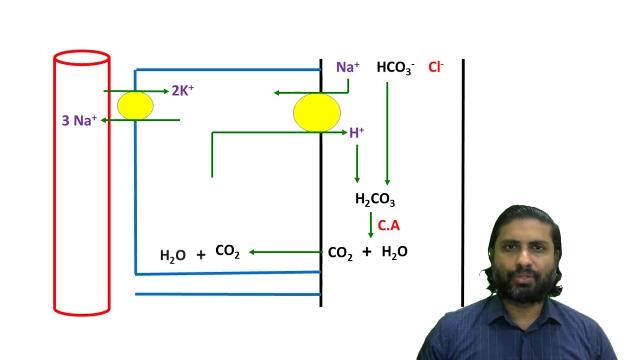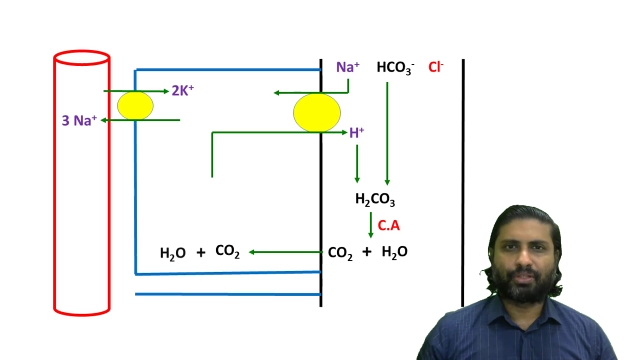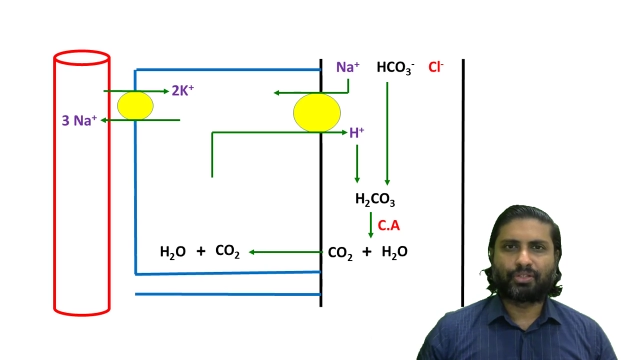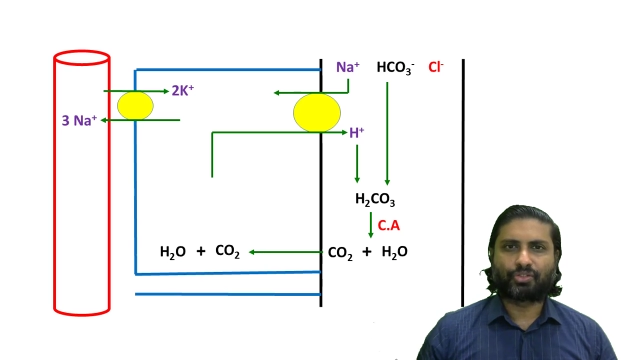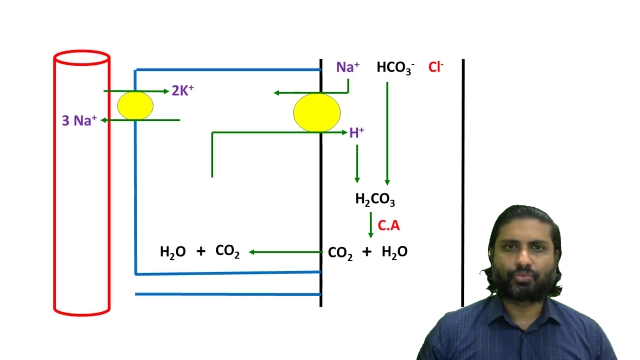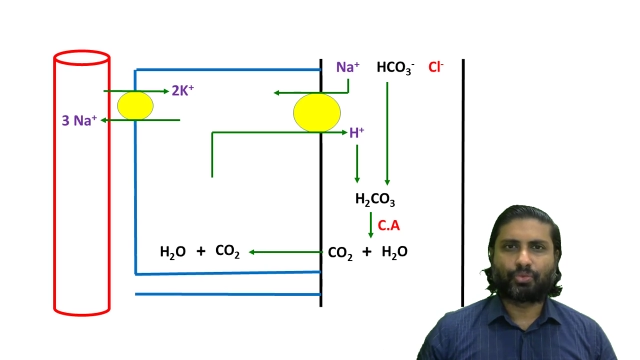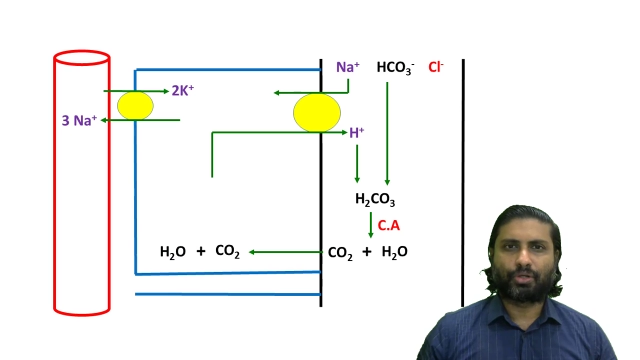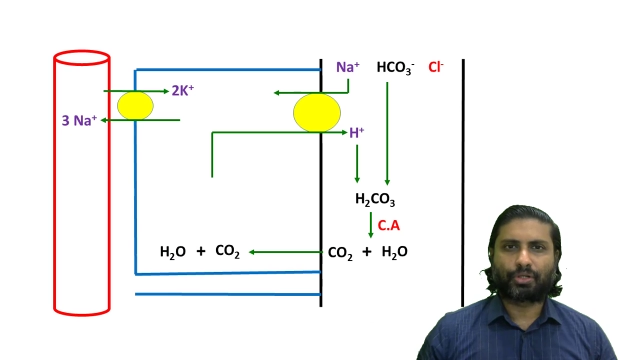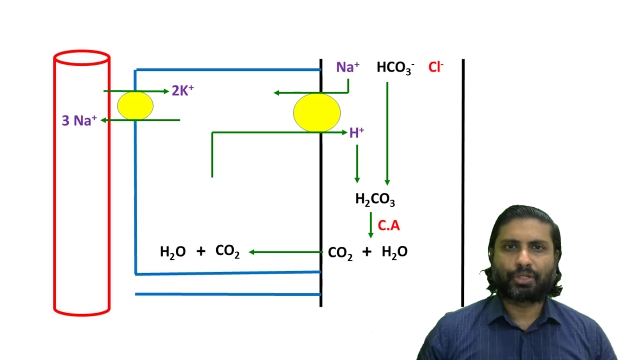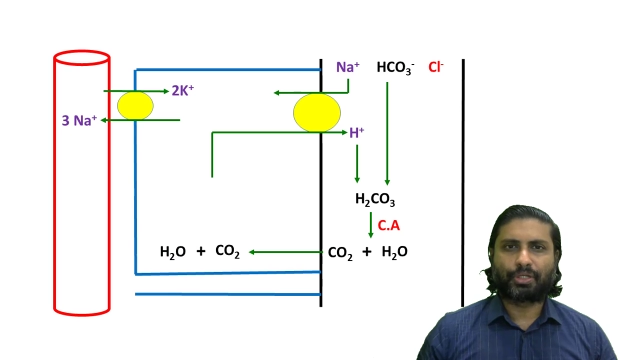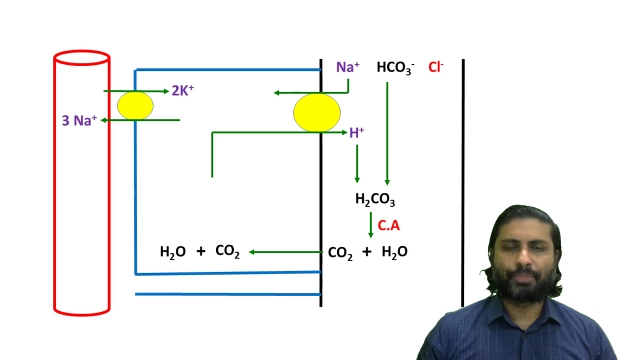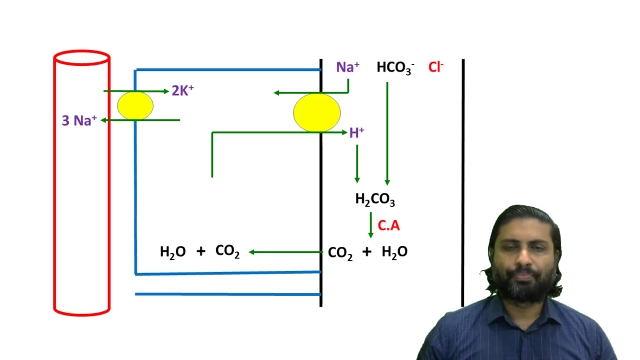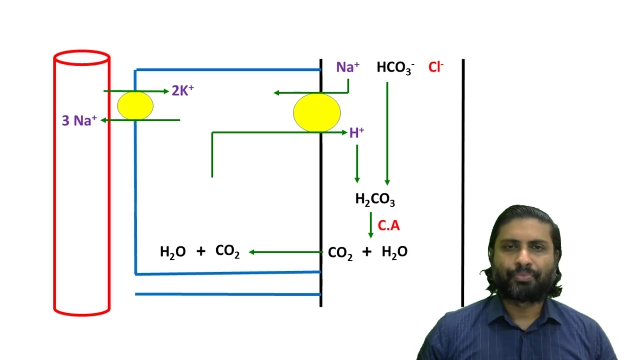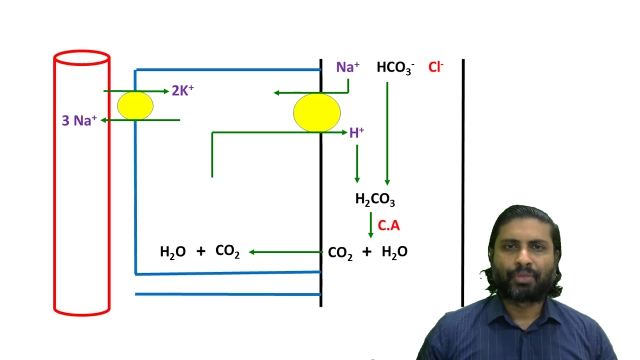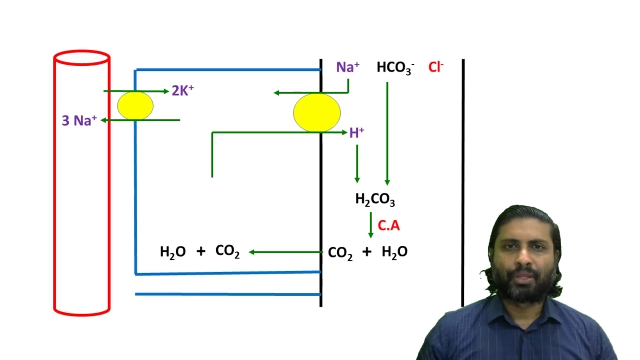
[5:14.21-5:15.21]
with this
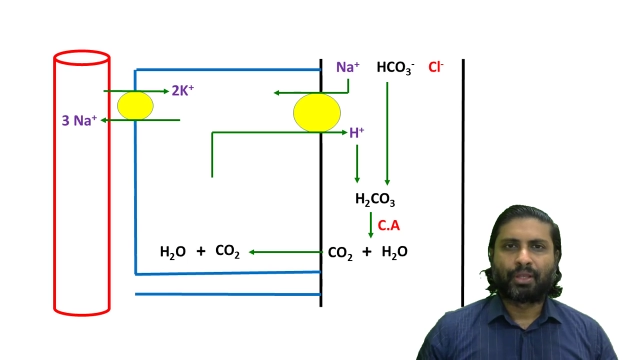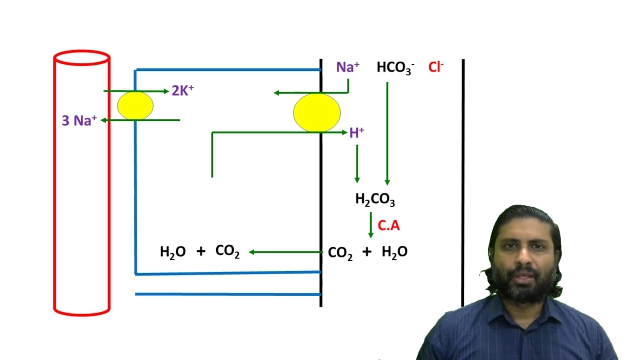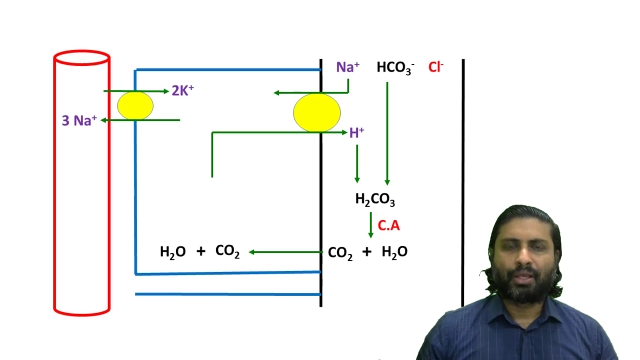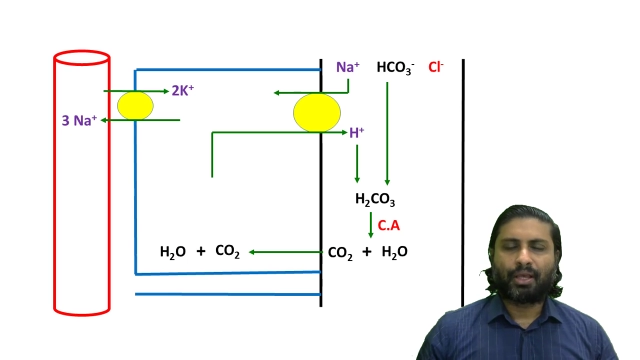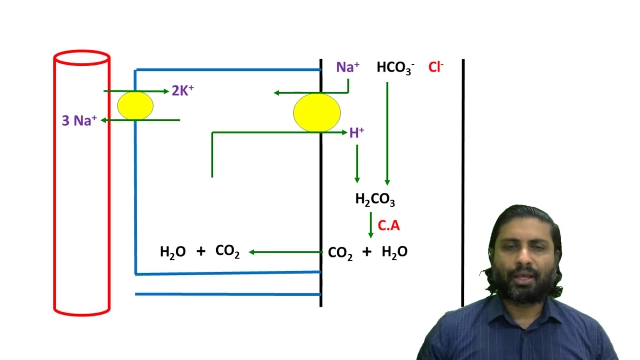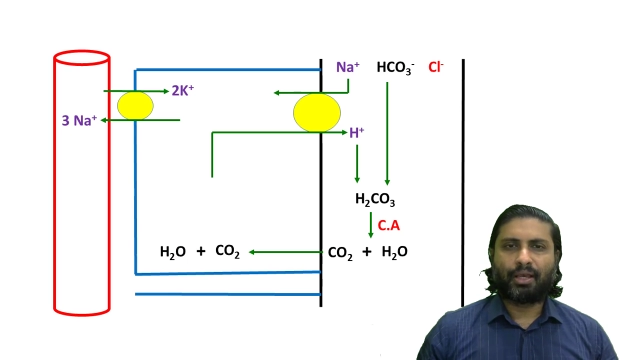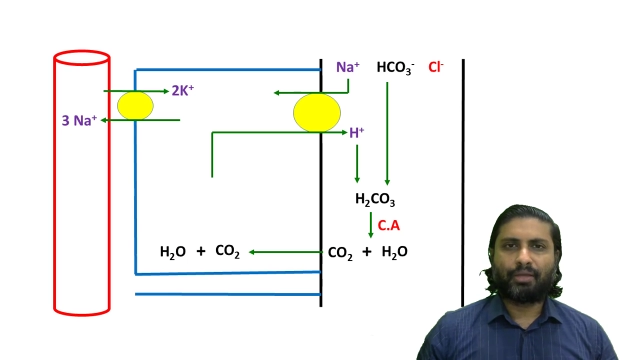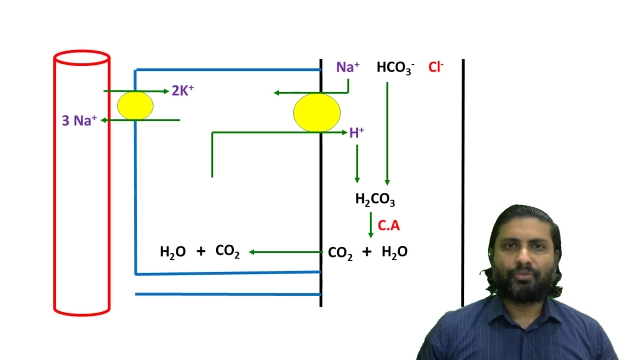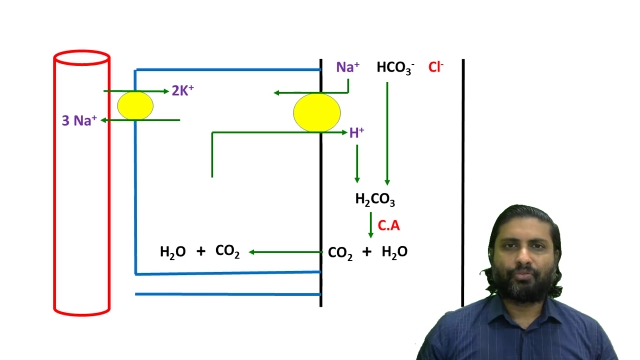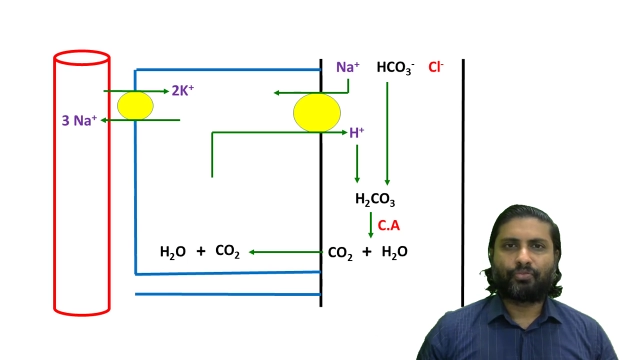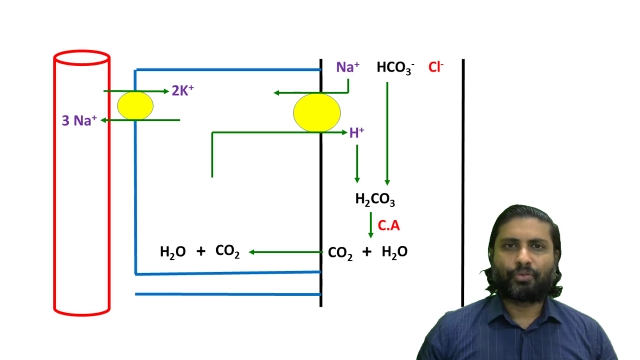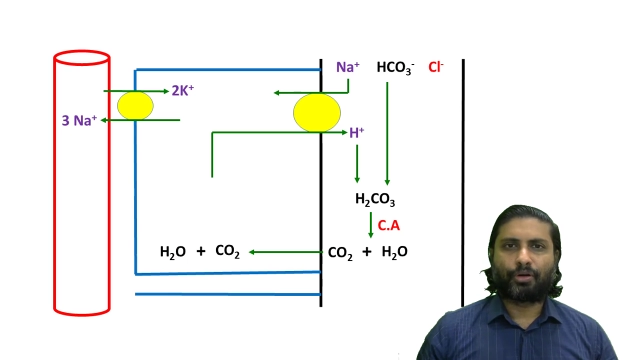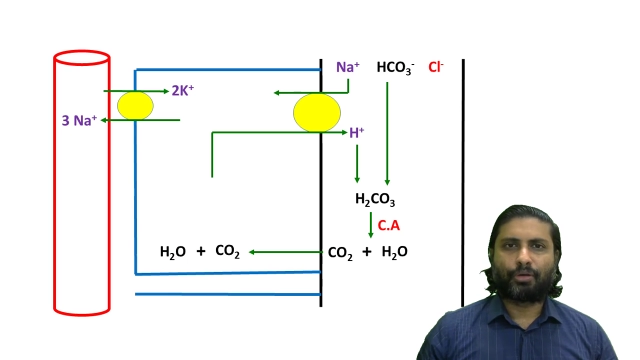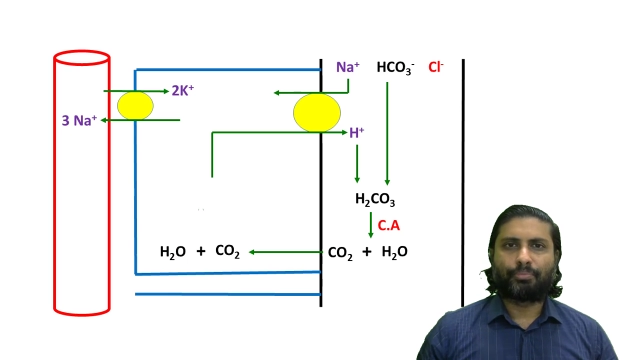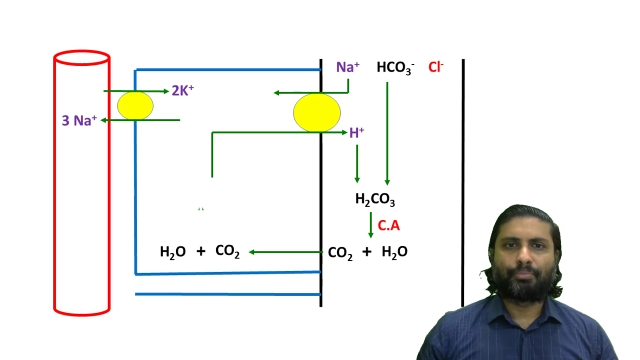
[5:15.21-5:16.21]
water and
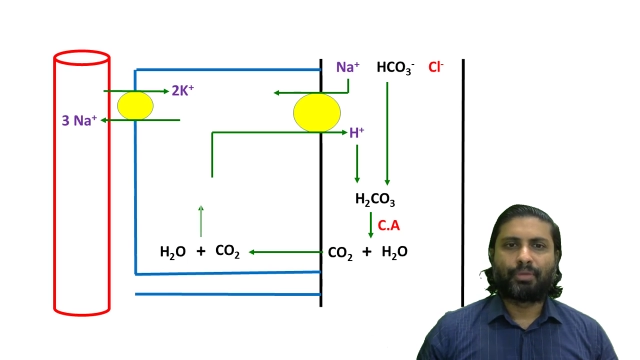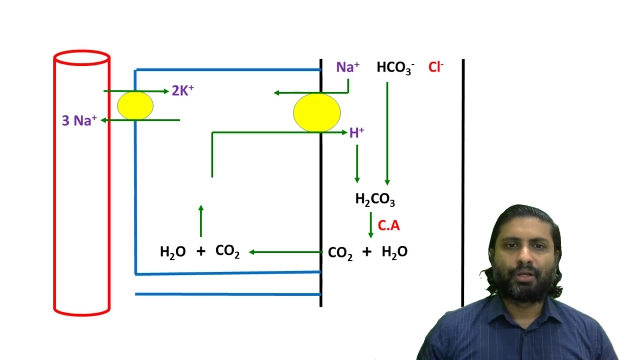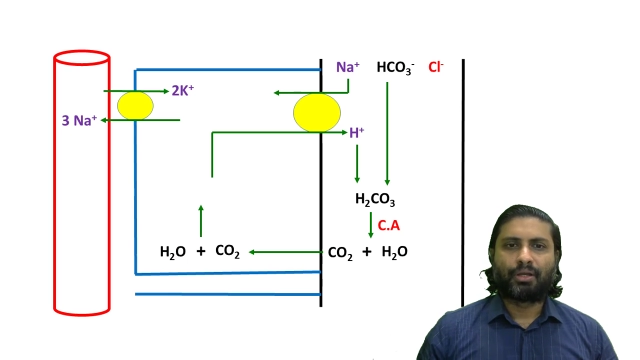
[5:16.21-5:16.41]
form,